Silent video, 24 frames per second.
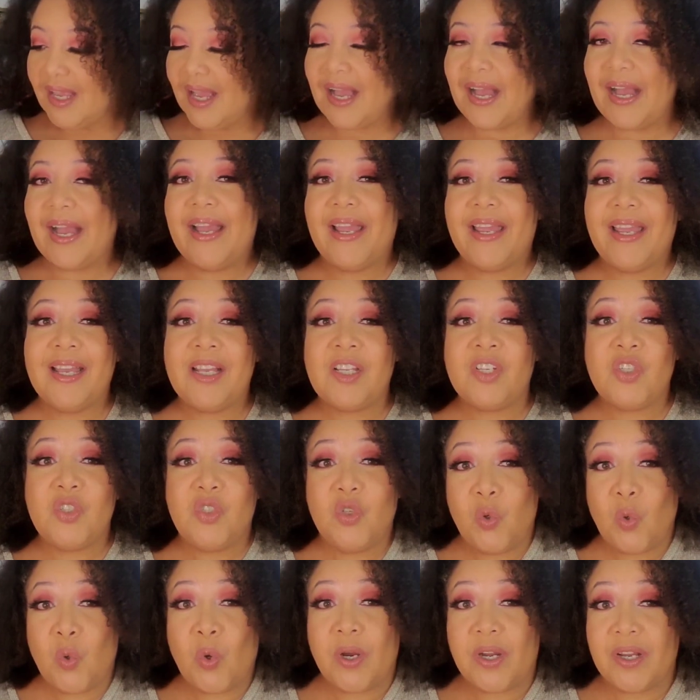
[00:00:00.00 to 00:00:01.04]
I
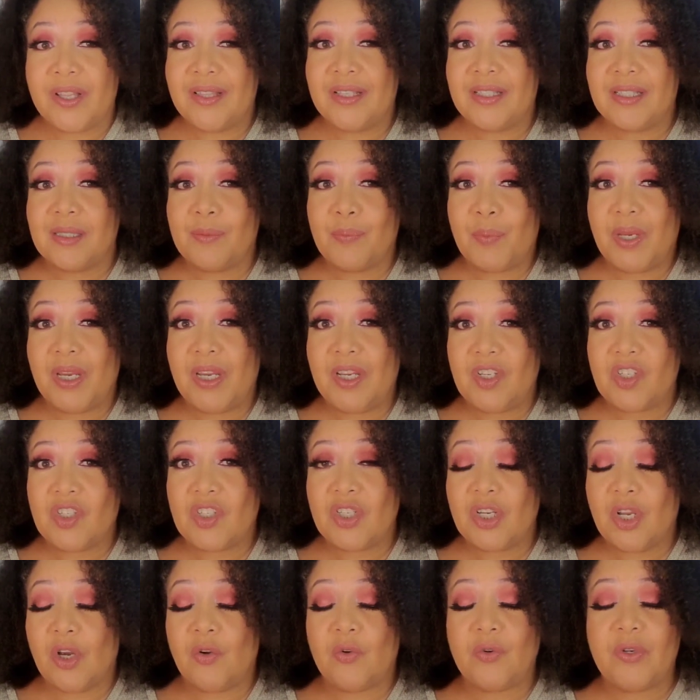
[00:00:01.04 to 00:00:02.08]
adore this peach
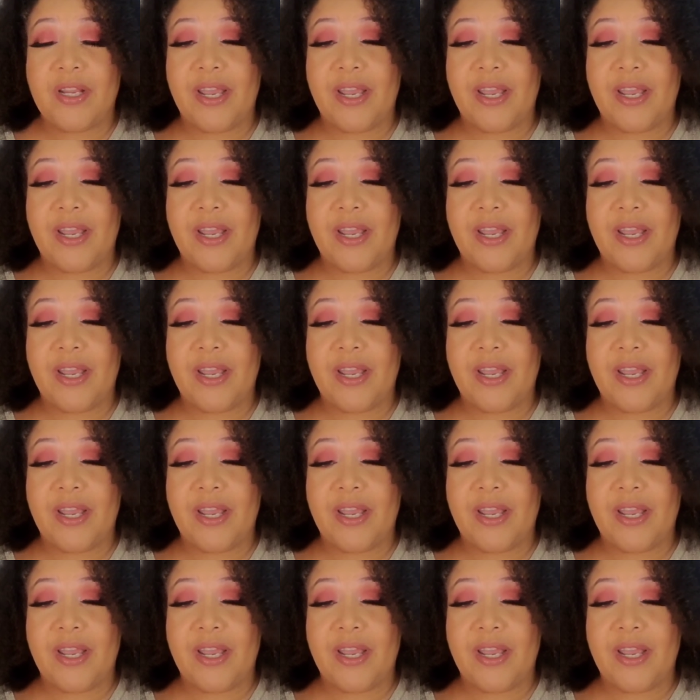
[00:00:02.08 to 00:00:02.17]
note.